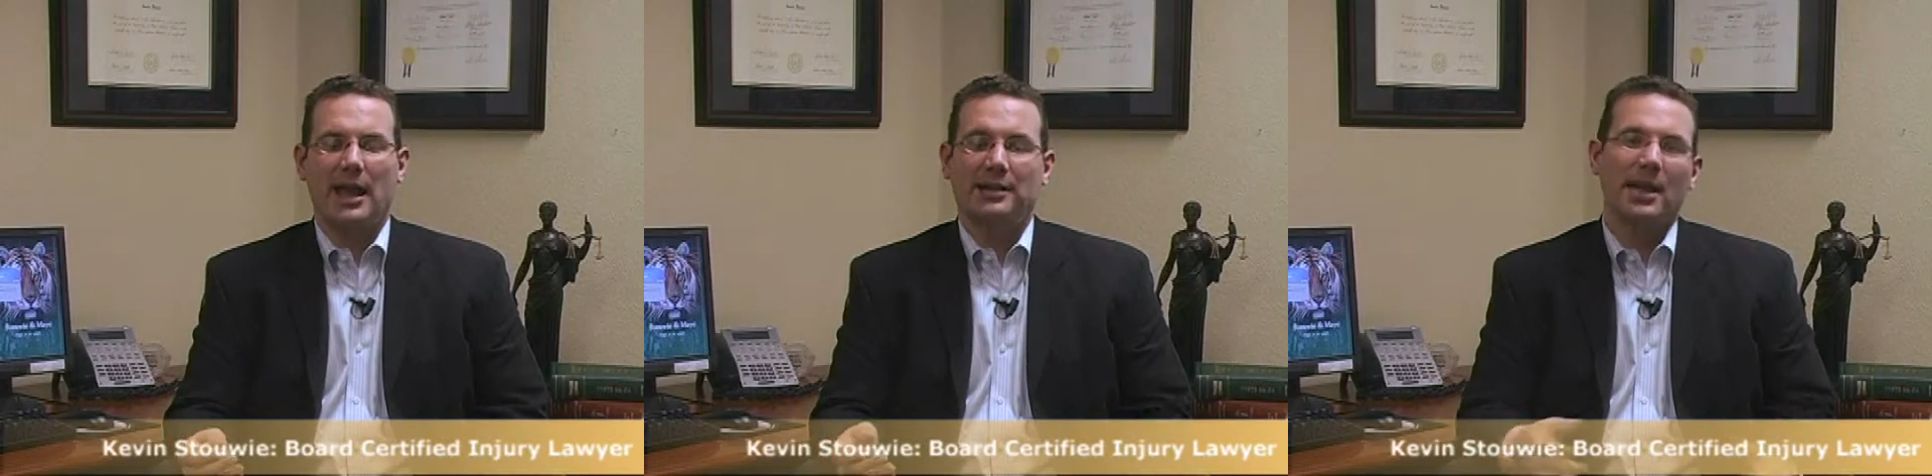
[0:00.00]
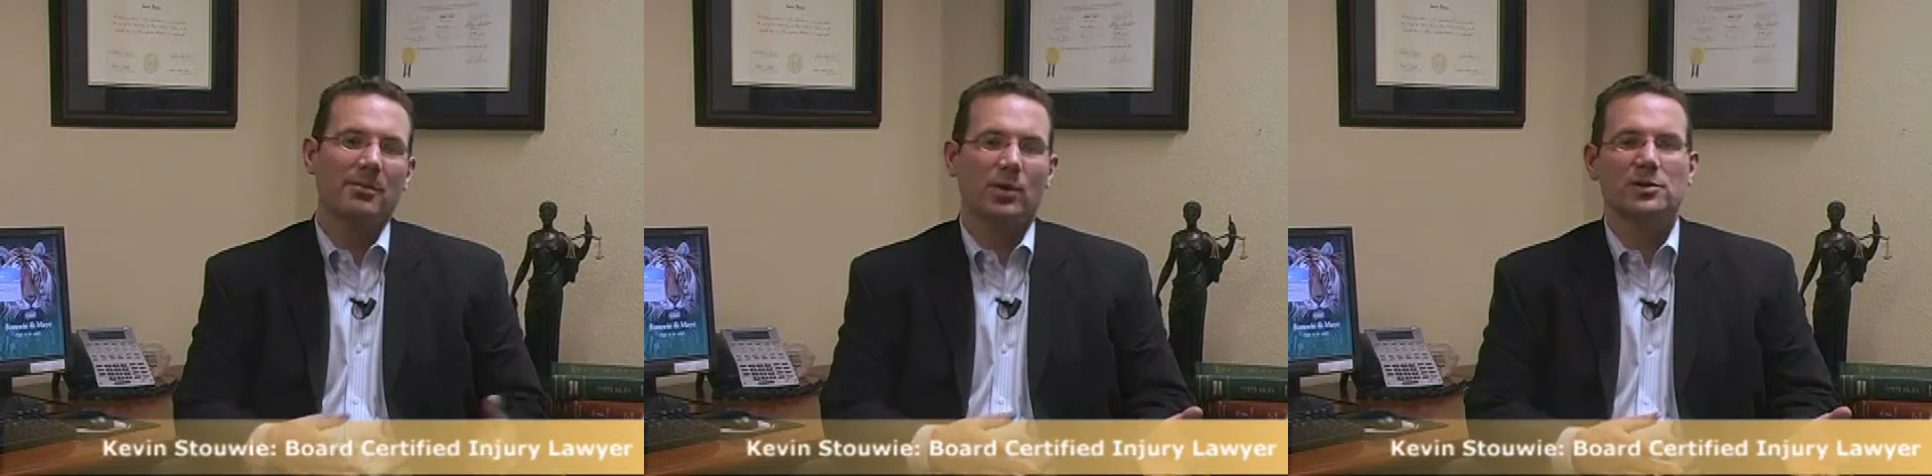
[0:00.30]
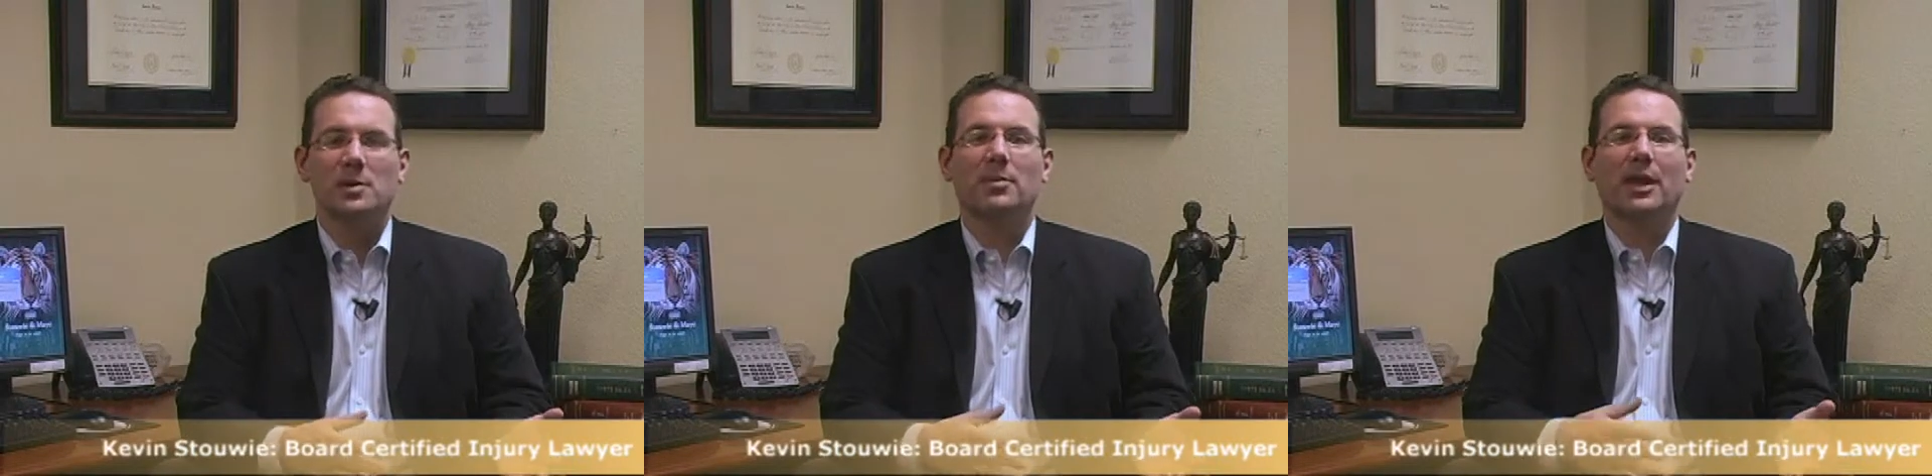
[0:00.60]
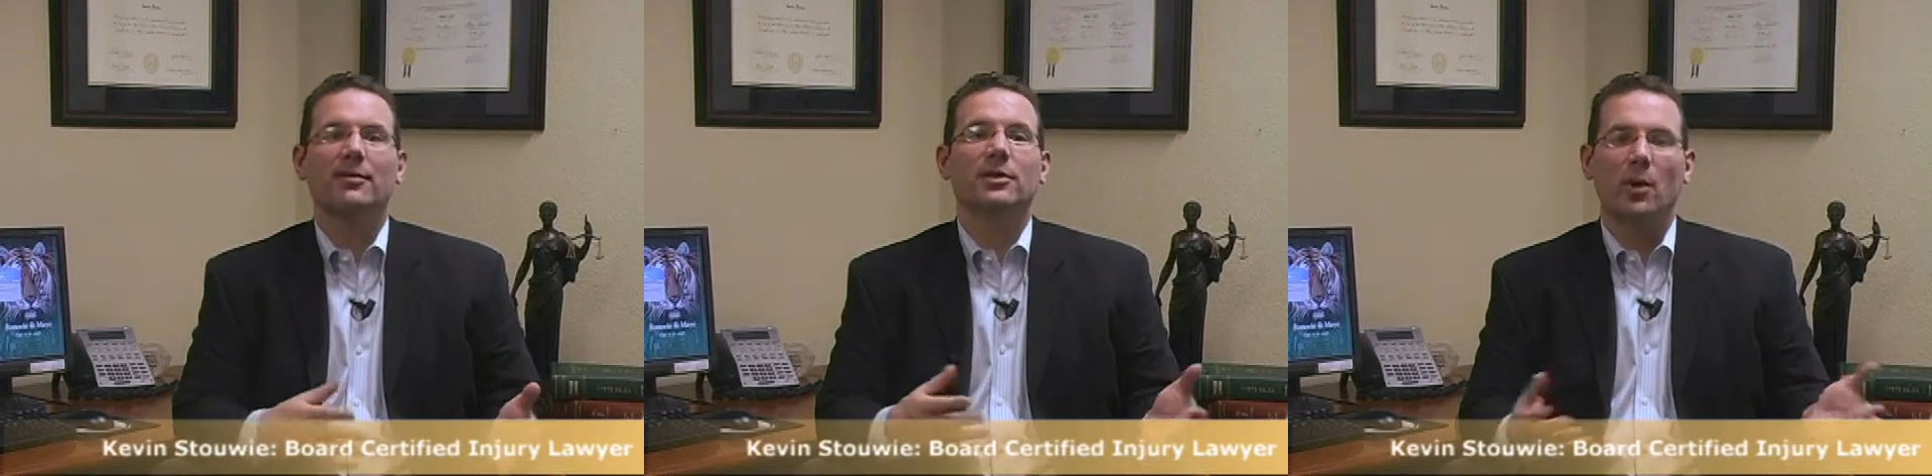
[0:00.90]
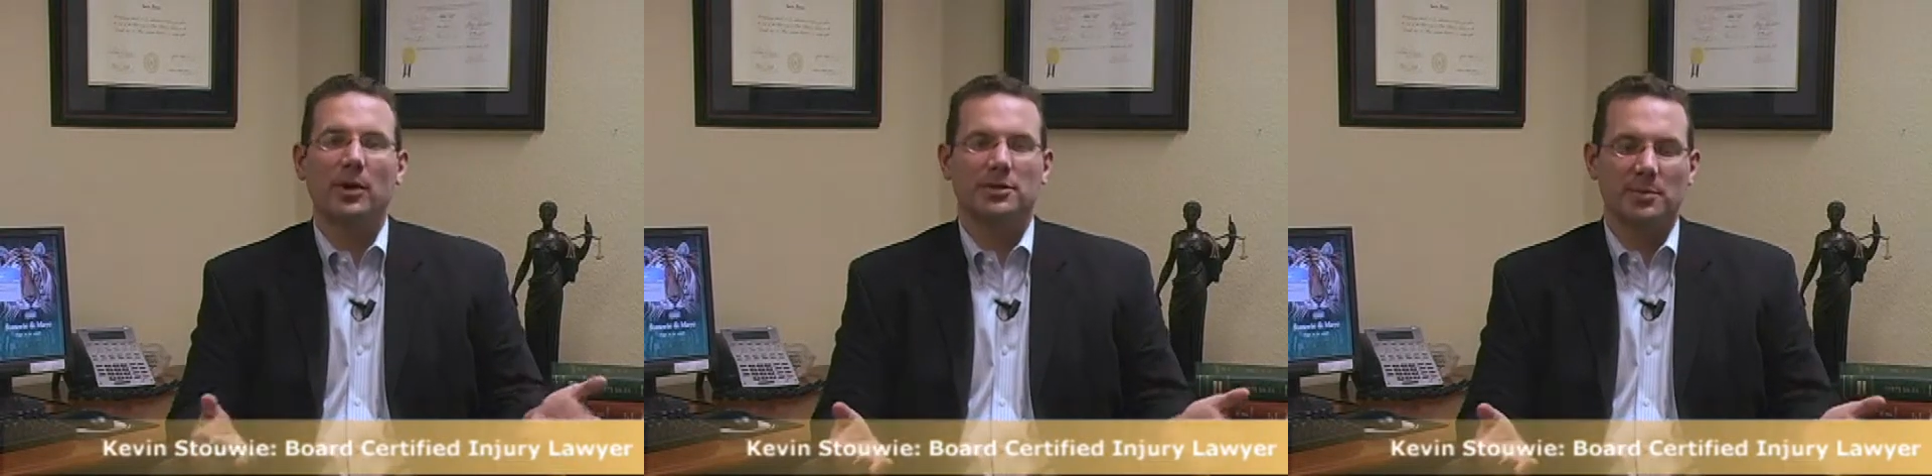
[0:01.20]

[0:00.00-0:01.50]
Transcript: and yet most people have no